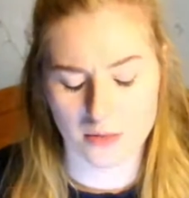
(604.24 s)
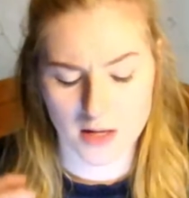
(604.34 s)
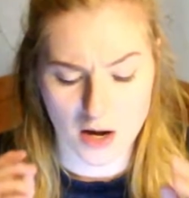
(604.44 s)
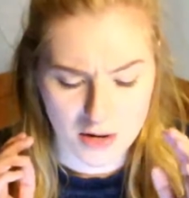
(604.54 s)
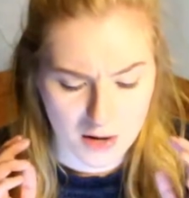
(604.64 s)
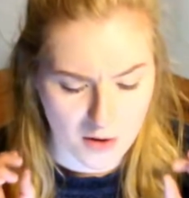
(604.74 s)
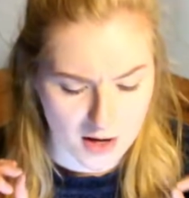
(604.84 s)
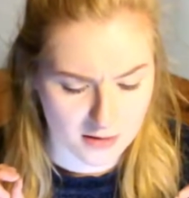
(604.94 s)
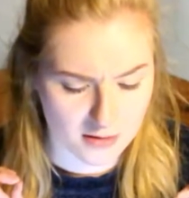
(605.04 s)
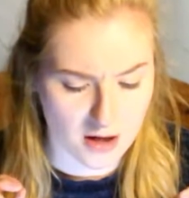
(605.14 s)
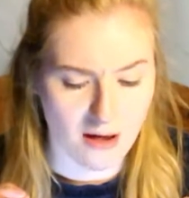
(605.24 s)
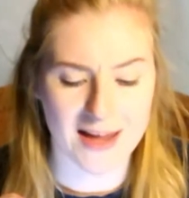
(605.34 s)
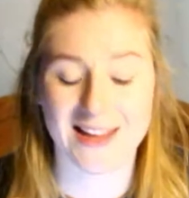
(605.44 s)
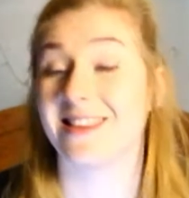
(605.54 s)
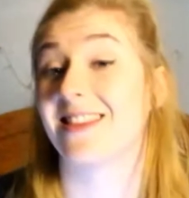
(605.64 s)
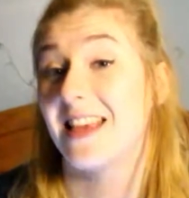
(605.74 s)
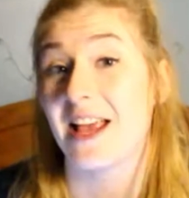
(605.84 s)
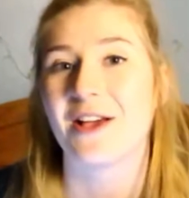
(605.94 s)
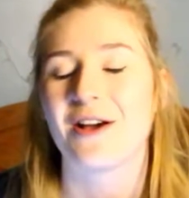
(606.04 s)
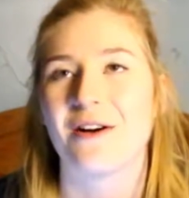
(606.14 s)
The only one that I can
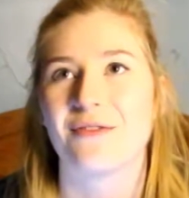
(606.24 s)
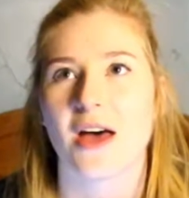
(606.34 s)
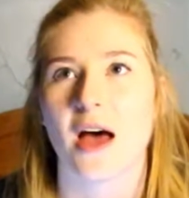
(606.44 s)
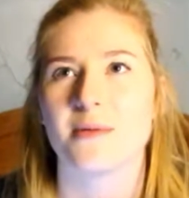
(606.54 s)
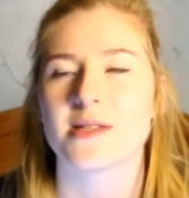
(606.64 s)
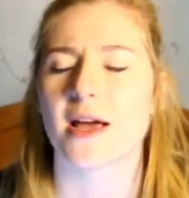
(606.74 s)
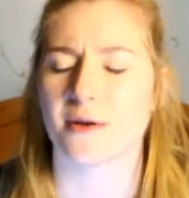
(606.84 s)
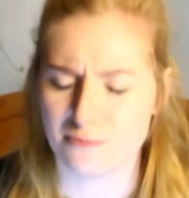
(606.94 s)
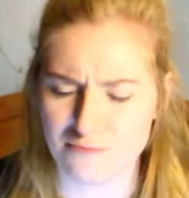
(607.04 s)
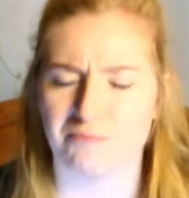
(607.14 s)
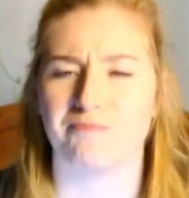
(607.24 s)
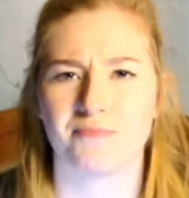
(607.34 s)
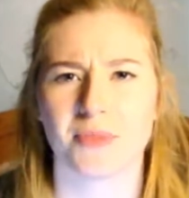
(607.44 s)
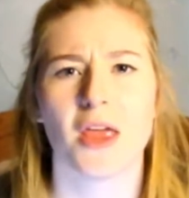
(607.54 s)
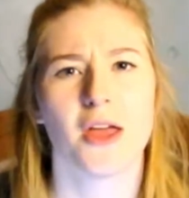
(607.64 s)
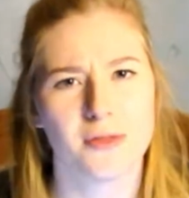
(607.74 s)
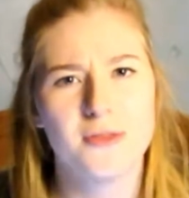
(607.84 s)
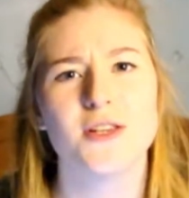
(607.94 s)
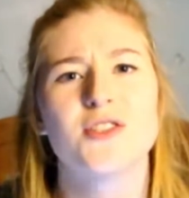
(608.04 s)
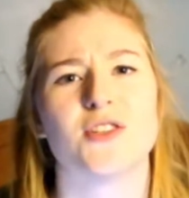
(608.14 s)
think of that I was like,
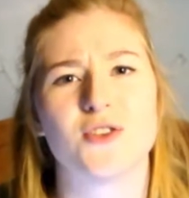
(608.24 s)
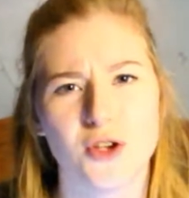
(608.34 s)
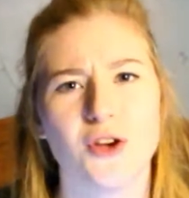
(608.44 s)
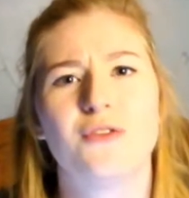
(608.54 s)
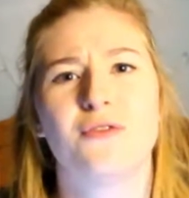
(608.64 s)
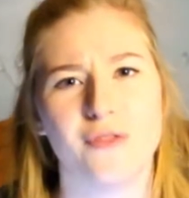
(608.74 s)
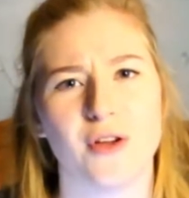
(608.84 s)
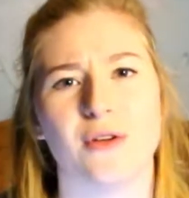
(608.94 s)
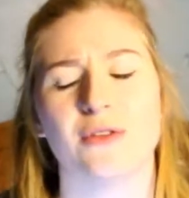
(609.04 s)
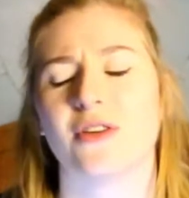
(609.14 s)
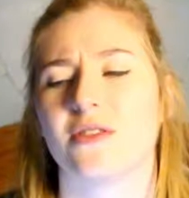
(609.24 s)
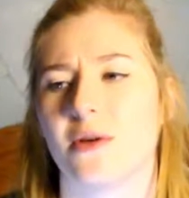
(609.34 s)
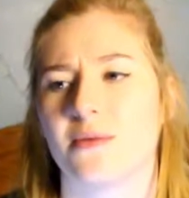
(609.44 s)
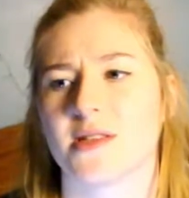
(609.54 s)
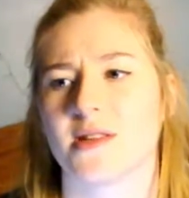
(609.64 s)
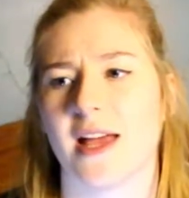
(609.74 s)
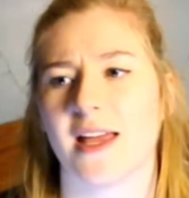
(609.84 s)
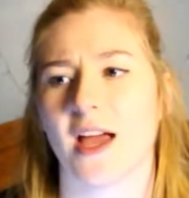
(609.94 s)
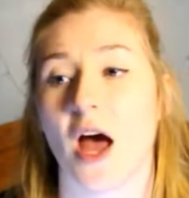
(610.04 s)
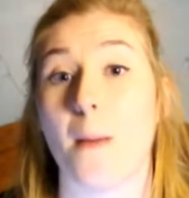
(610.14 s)
this is good food, that was
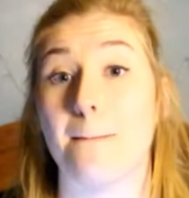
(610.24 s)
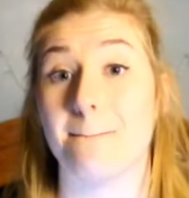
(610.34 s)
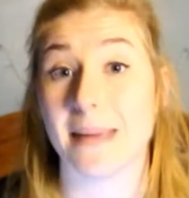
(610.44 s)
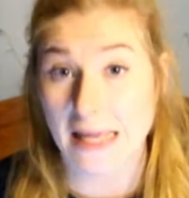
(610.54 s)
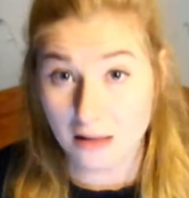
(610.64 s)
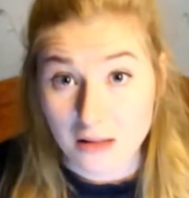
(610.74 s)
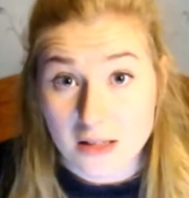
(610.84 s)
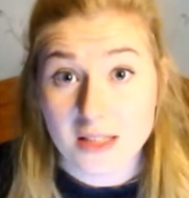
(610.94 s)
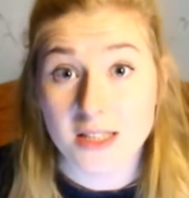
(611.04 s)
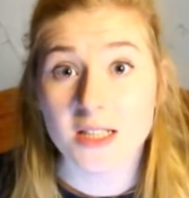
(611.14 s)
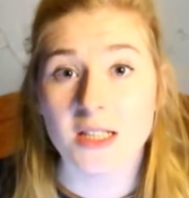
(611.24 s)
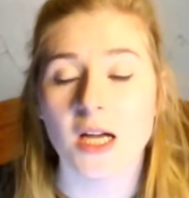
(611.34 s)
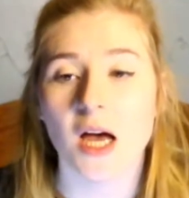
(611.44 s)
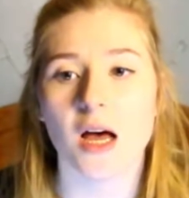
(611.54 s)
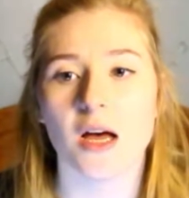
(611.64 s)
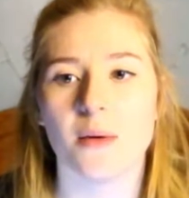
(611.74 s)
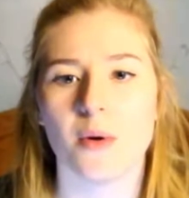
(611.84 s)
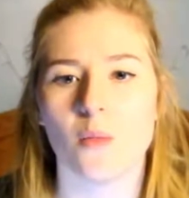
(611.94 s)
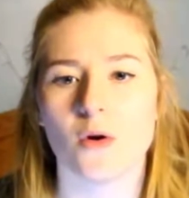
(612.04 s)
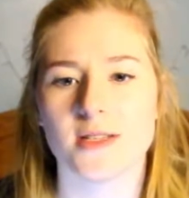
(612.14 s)
like a meal,
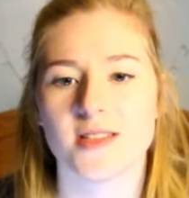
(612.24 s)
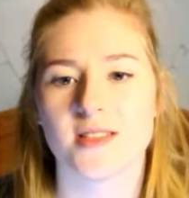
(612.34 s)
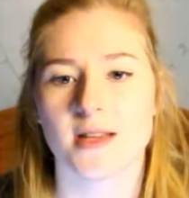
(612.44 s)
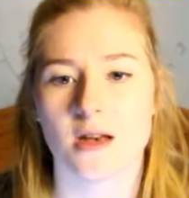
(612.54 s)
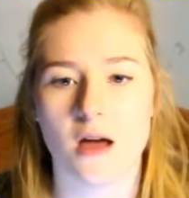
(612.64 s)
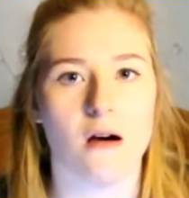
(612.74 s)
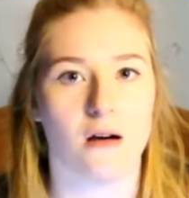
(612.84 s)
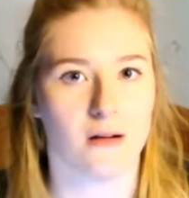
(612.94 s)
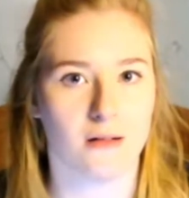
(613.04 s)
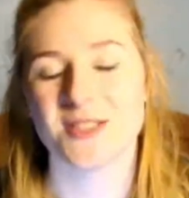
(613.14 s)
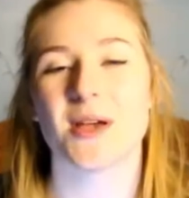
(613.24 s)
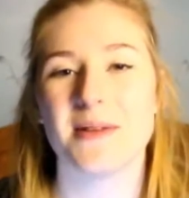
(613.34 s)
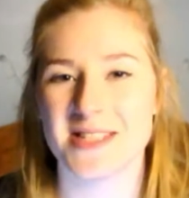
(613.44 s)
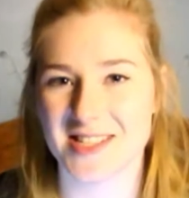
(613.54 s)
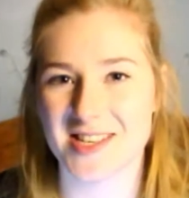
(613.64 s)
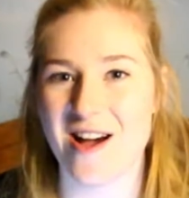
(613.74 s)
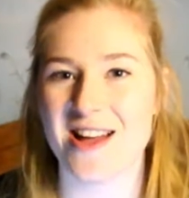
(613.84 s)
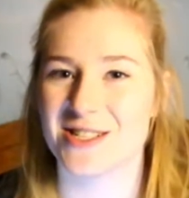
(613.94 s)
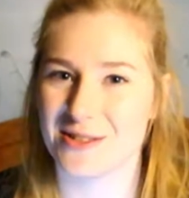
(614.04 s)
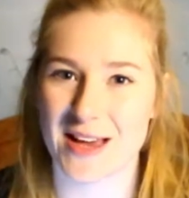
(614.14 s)
was Sanaa. So I went to Sanaa
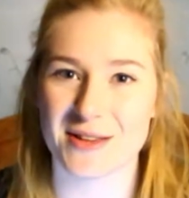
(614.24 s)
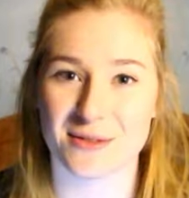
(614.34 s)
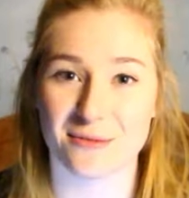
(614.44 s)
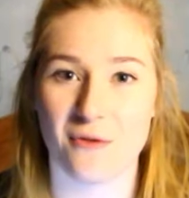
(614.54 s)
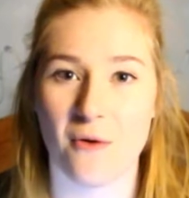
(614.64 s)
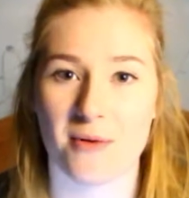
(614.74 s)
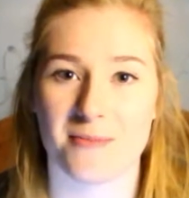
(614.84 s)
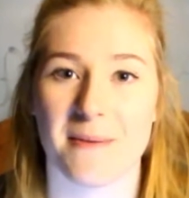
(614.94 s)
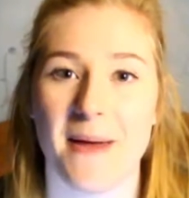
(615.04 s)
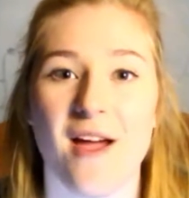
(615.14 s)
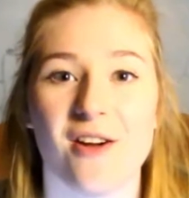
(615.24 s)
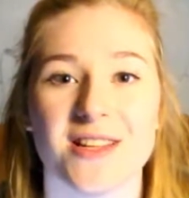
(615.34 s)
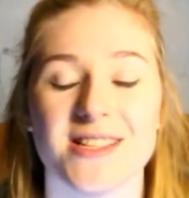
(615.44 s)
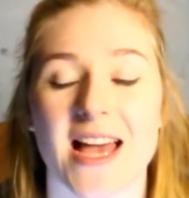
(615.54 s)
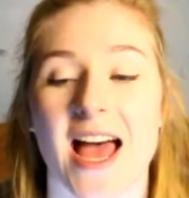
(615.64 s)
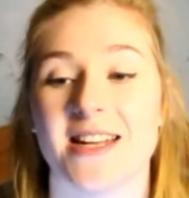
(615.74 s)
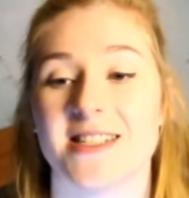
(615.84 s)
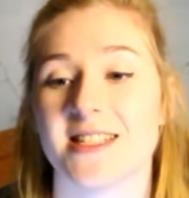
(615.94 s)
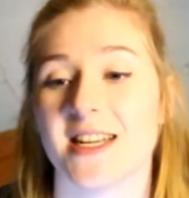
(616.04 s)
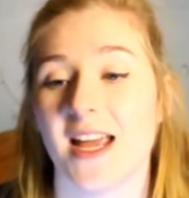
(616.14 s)
in 2004 with my parents,
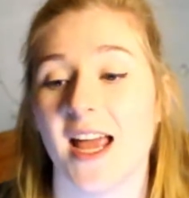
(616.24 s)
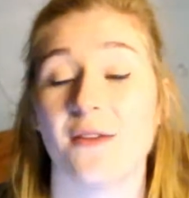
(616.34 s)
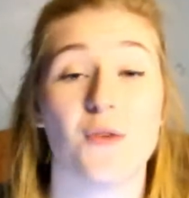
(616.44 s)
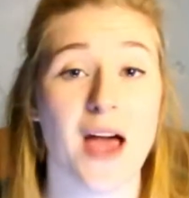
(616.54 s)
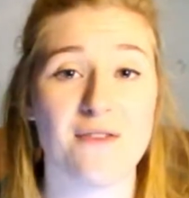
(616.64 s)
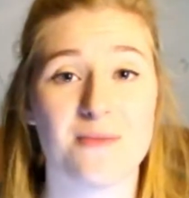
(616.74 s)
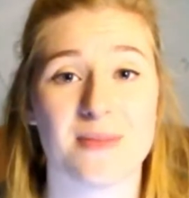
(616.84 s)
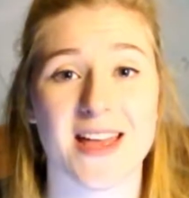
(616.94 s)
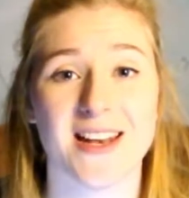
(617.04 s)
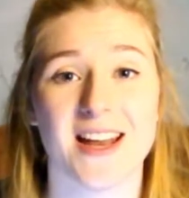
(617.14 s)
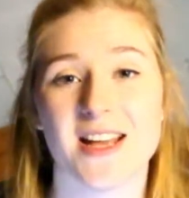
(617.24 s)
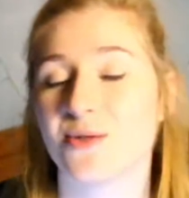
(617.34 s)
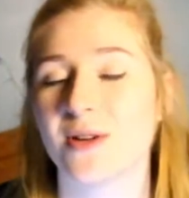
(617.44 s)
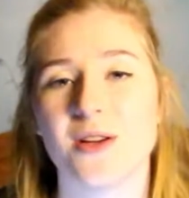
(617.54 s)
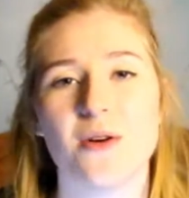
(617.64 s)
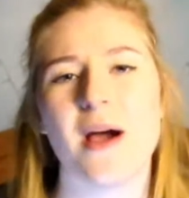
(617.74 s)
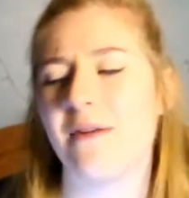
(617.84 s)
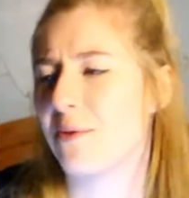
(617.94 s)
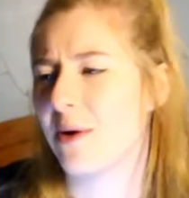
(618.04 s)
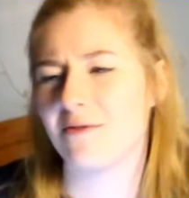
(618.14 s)
and if you haven't been, it's really cool.
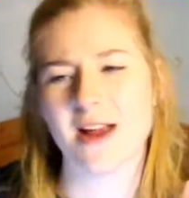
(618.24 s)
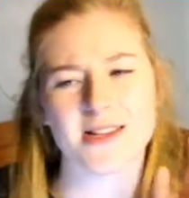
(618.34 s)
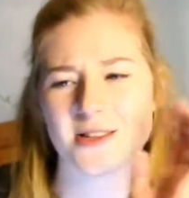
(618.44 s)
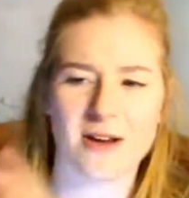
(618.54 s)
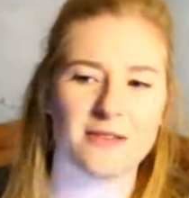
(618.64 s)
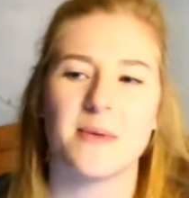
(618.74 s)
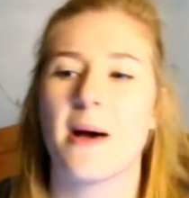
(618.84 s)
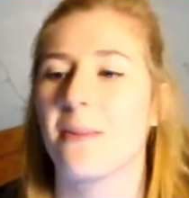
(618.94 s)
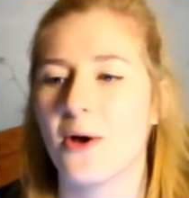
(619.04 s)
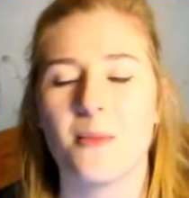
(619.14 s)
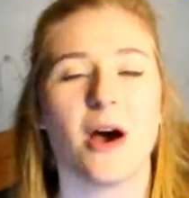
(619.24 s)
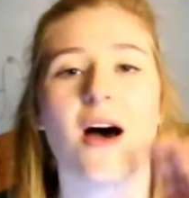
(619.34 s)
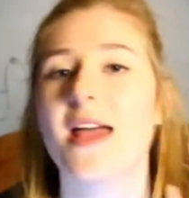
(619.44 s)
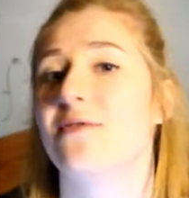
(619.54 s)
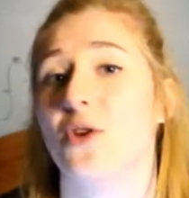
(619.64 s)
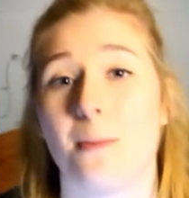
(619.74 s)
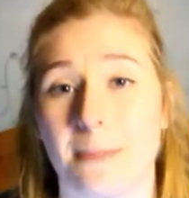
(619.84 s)
Everyone rants and raves about Boma. I have not